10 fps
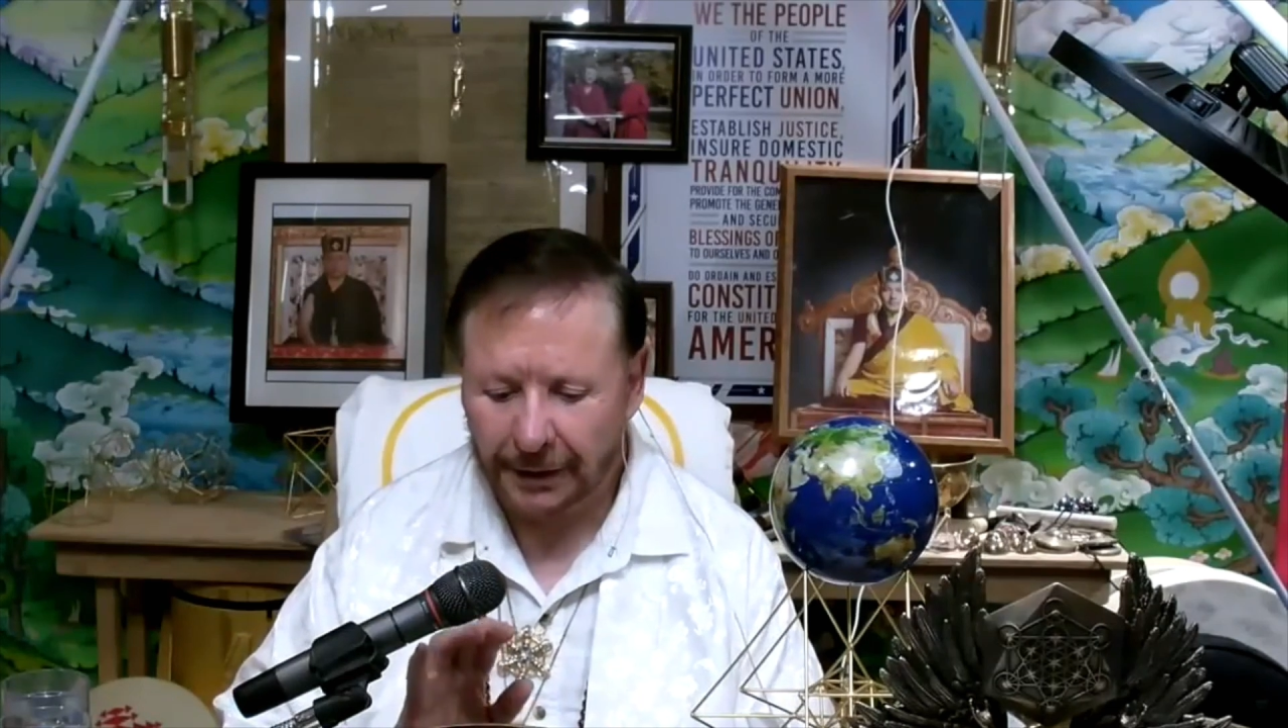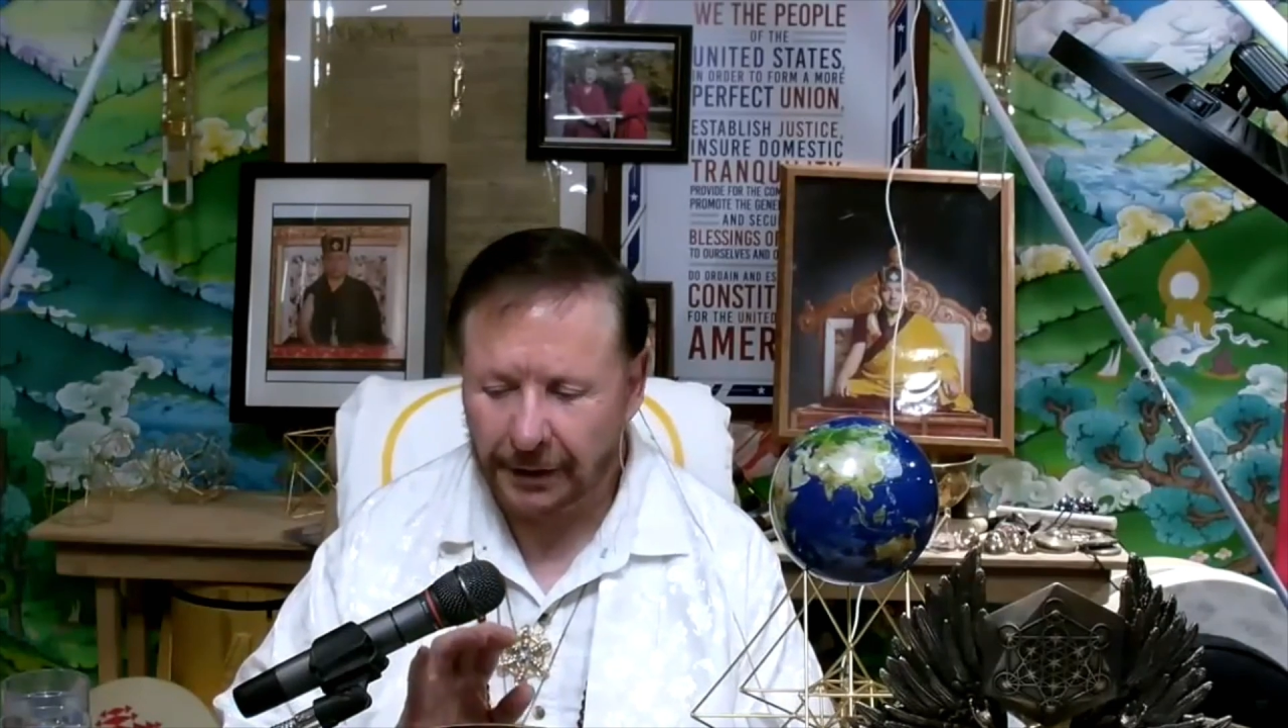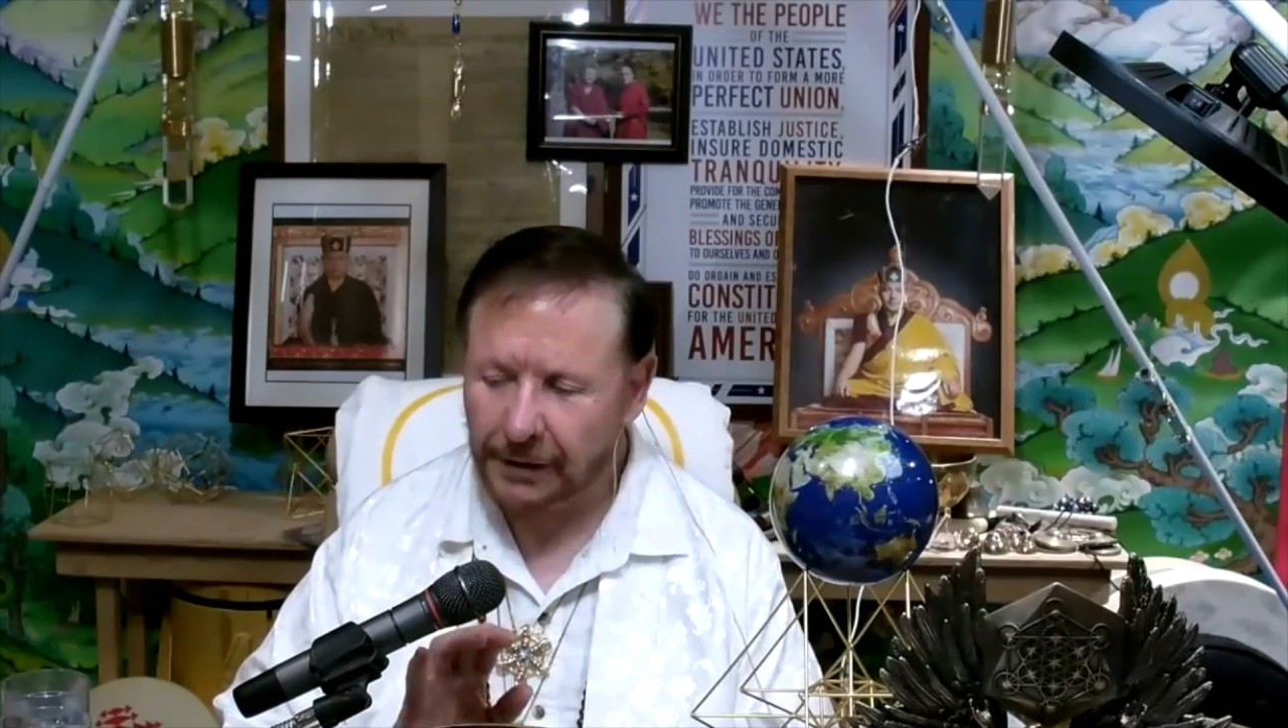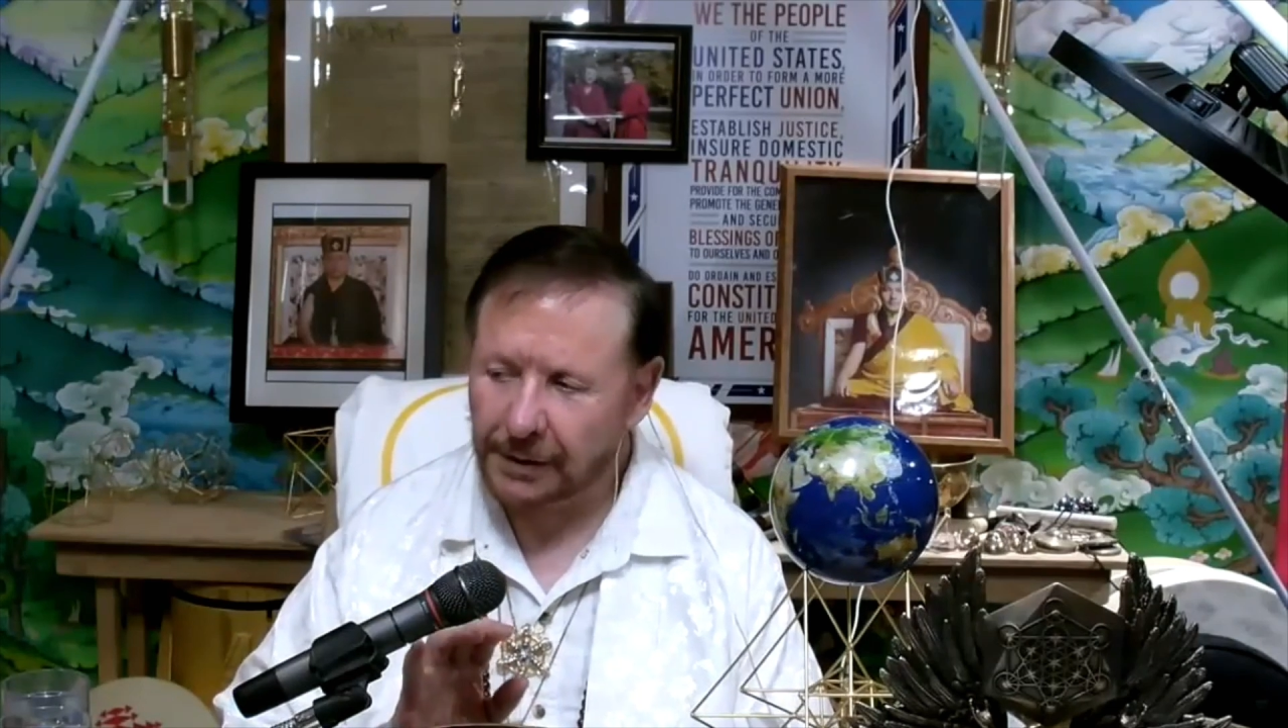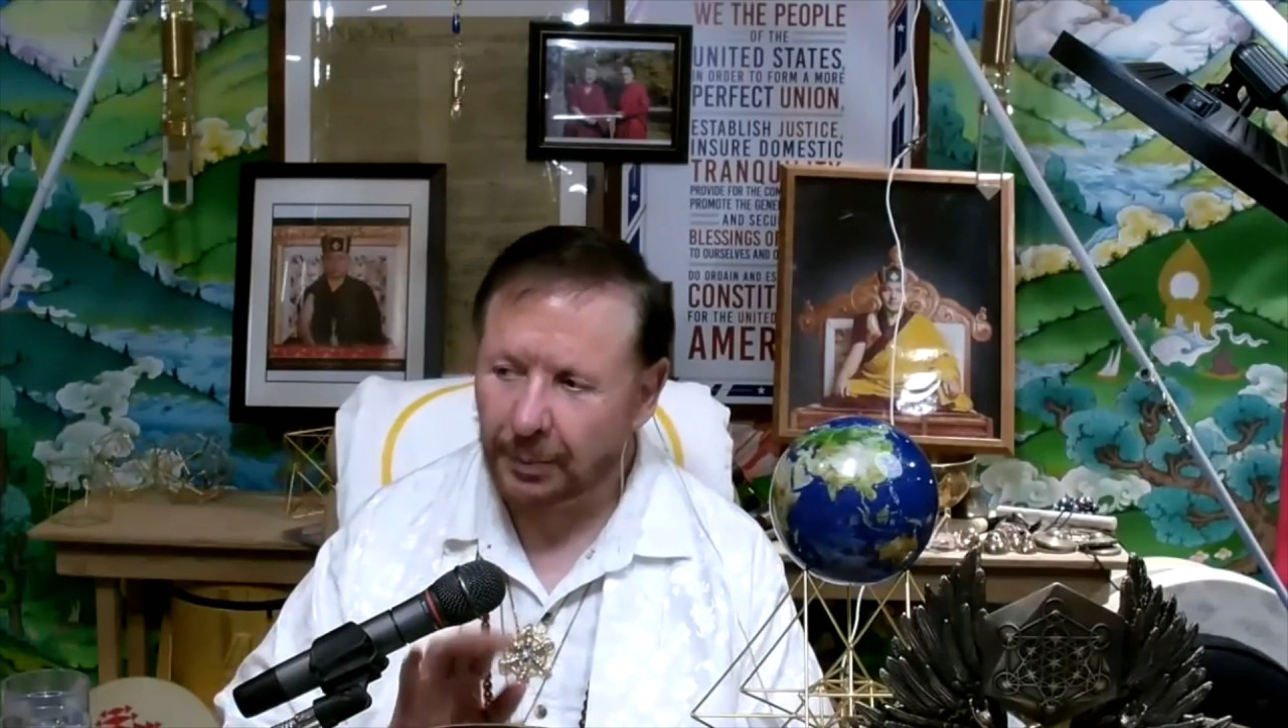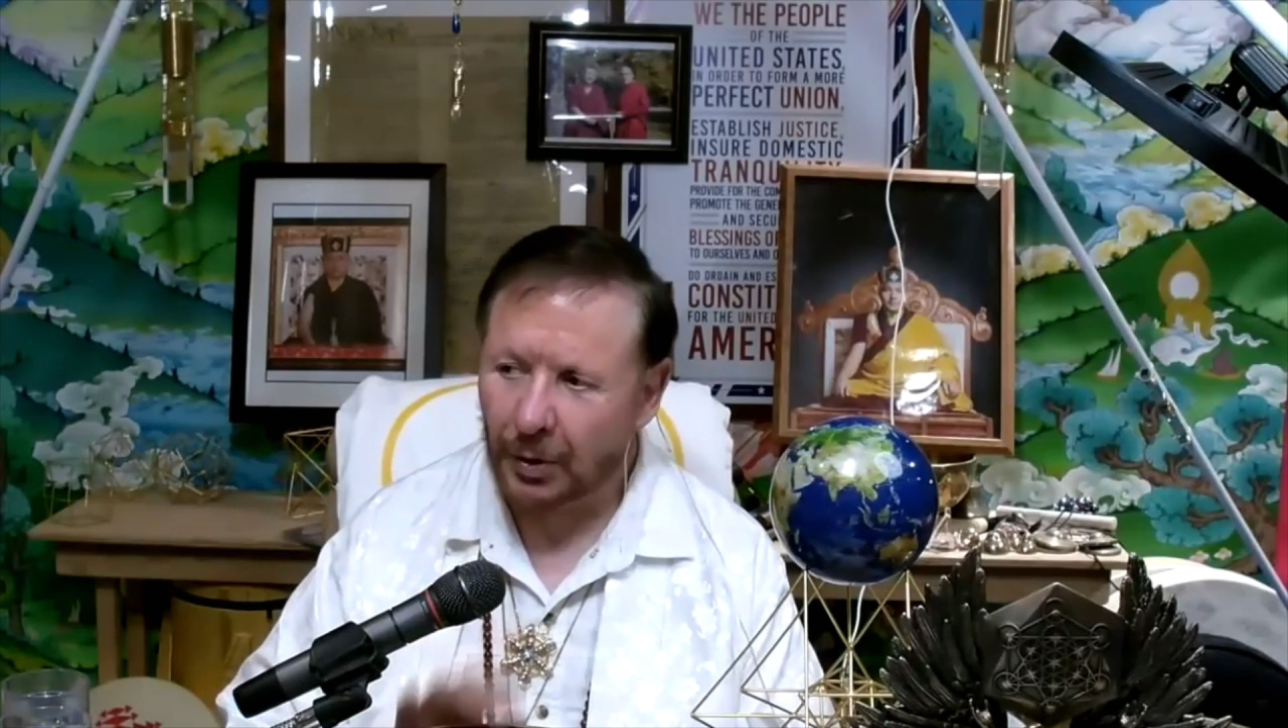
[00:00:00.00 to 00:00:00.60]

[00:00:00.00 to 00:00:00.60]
there is a